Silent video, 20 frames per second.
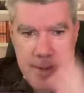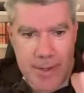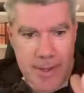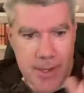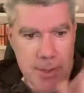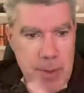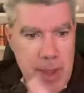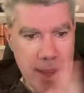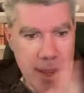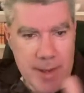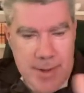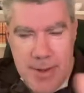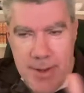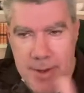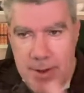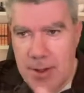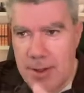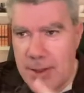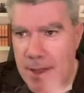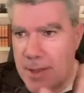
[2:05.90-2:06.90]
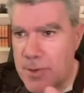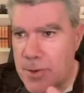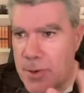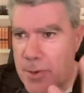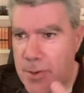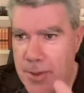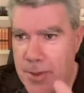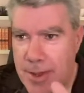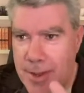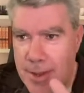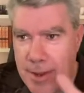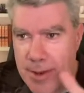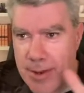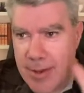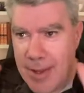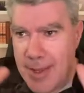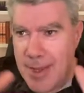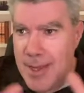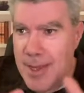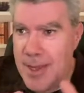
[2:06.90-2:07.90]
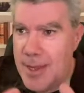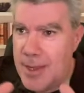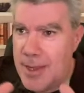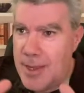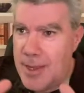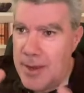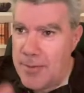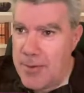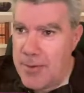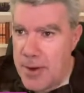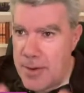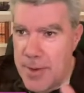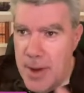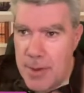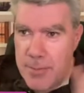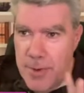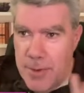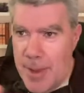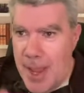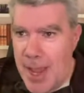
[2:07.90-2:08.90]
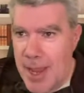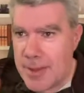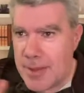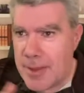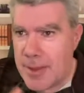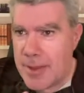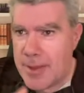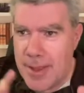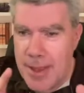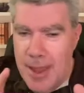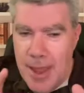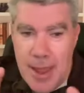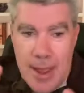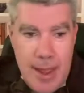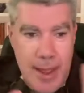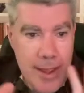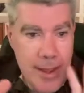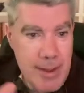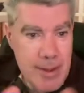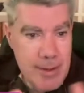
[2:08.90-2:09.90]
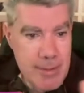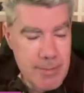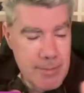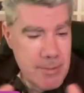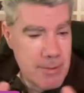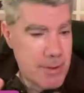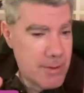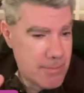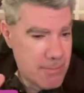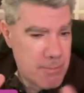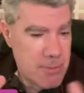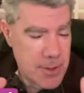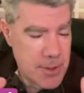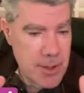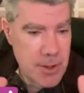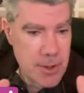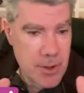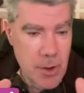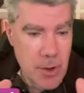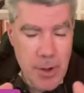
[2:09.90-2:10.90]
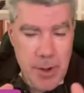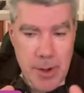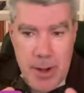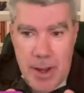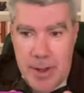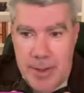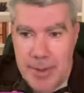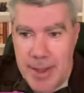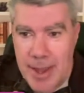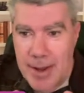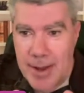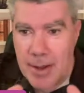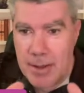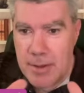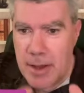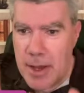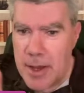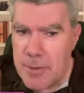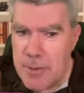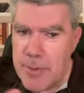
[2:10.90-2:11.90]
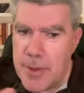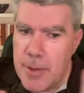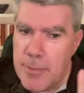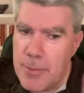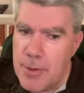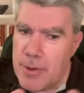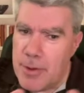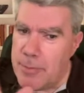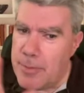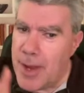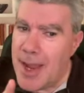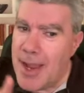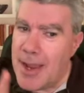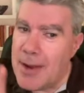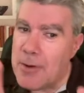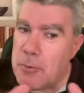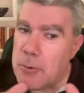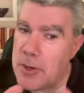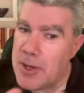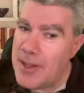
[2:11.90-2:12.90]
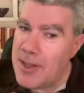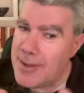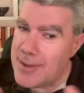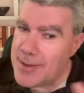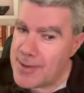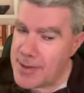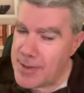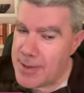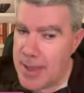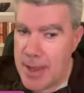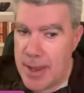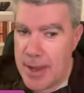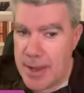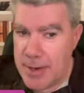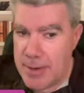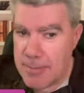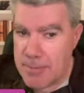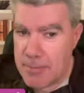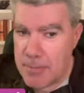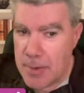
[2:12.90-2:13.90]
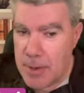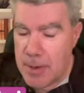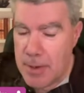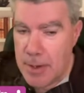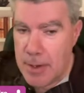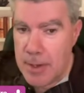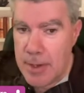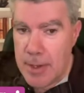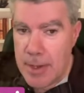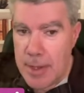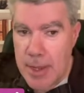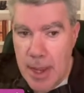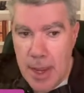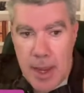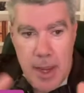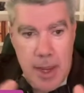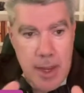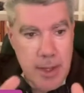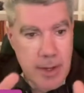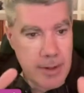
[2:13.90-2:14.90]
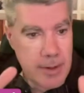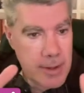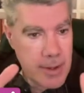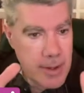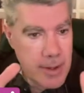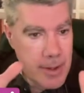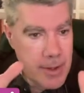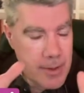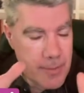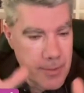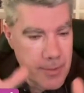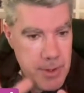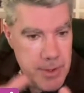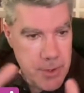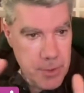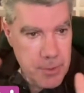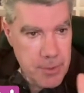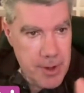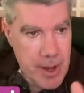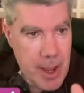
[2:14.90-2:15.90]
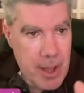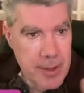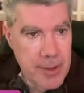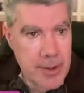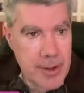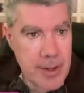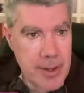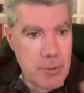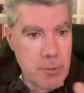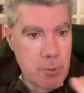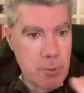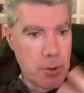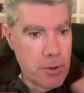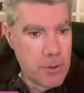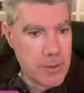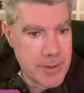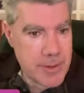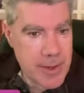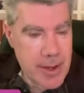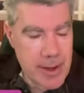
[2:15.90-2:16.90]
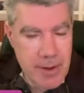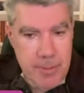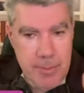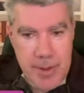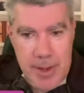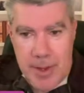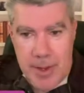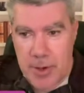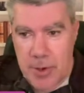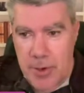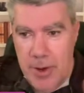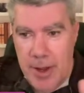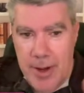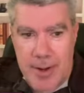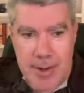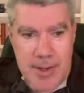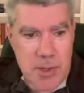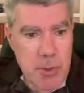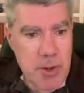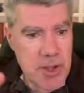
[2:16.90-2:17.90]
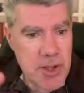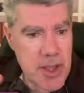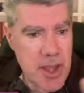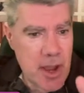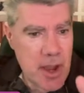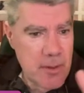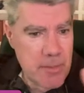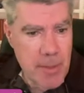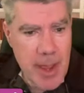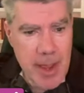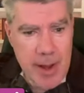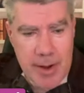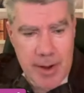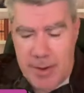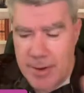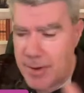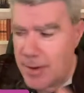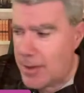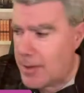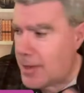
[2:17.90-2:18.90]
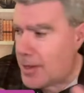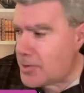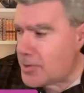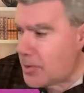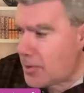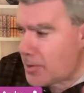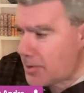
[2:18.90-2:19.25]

space and all that sort of thing, and if you remember back in the day, well, still going on, that a lot of people are buying real estate in the virtual reality worlds that are being created, especially on Meta and all that sort of